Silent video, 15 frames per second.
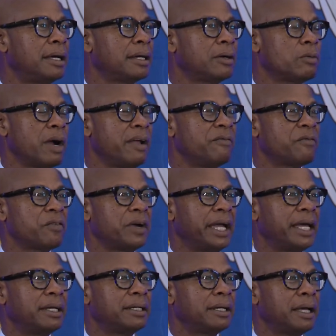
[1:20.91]
a great
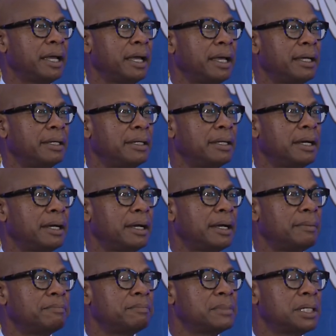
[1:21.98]
friend and
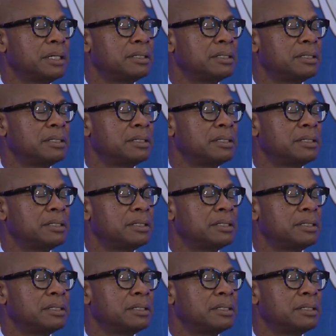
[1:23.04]
um,